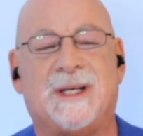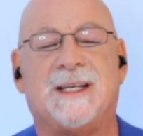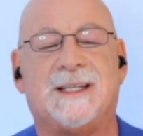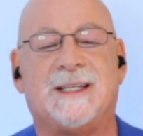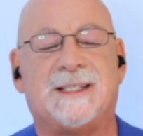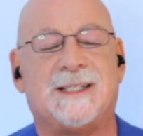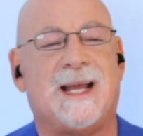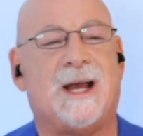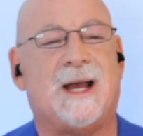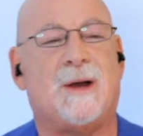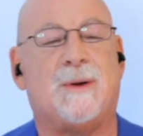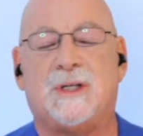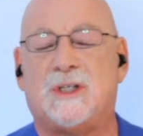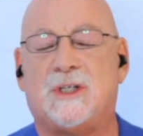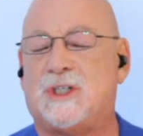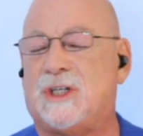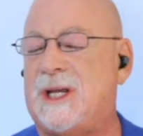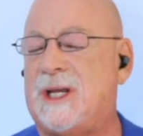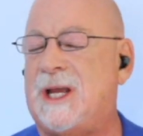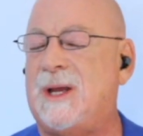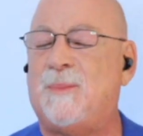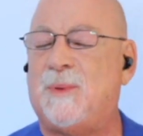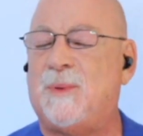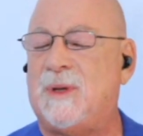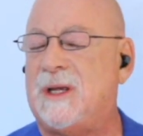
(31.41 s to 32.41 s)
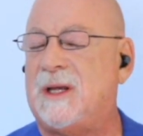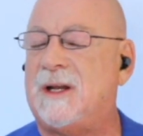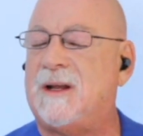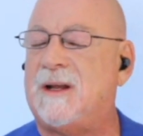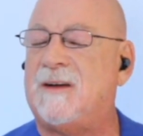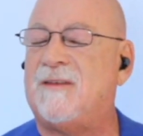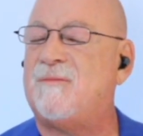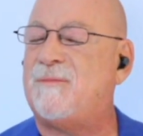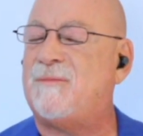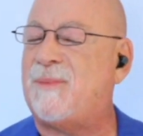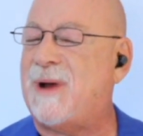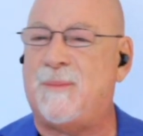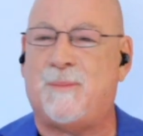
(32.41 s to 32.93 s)
He is now a champion
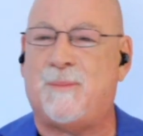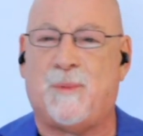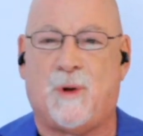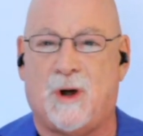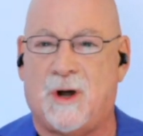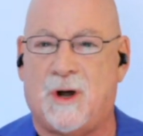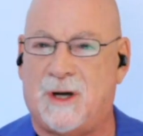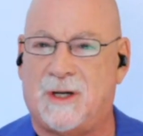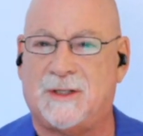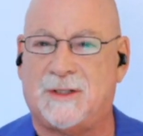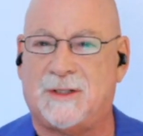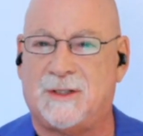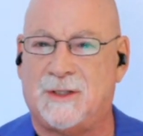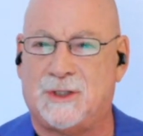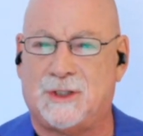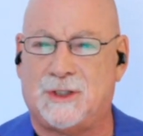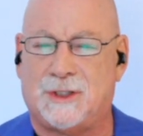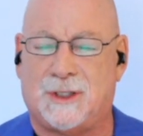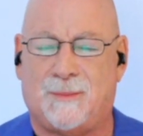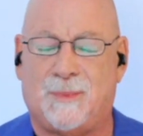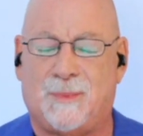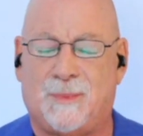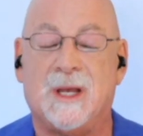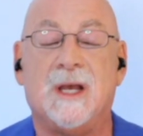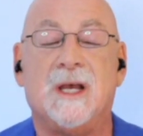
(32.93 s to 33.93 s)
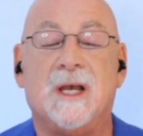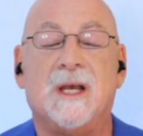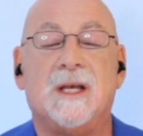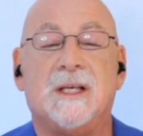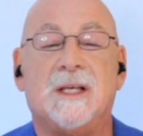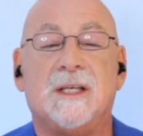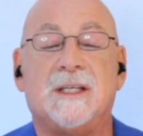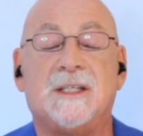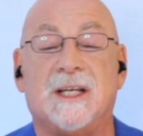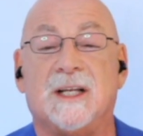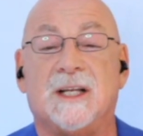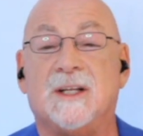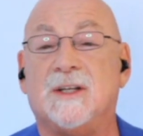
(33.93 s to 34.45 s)
of bipartisanship
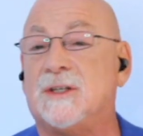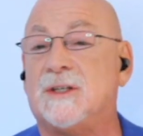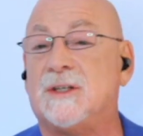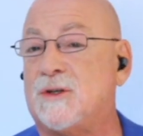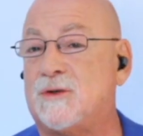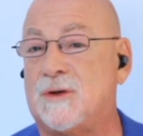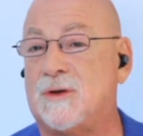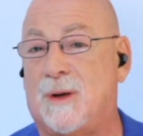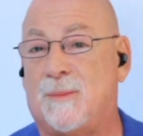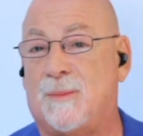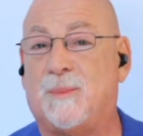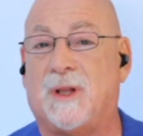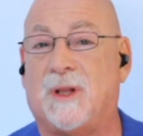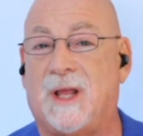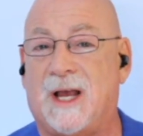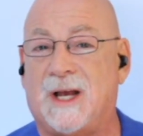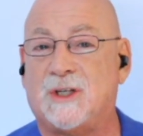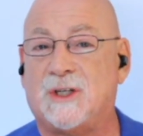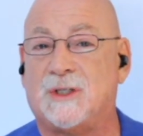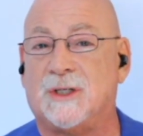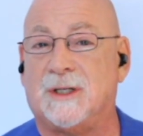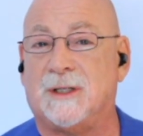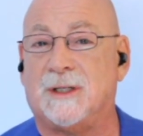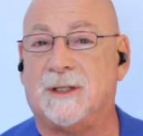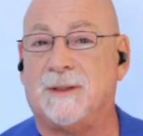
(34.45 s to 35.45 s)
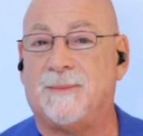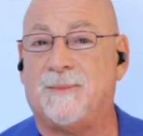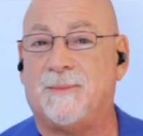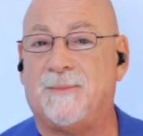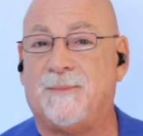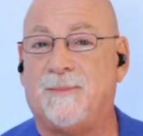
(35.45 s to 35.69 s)
since the Trump election.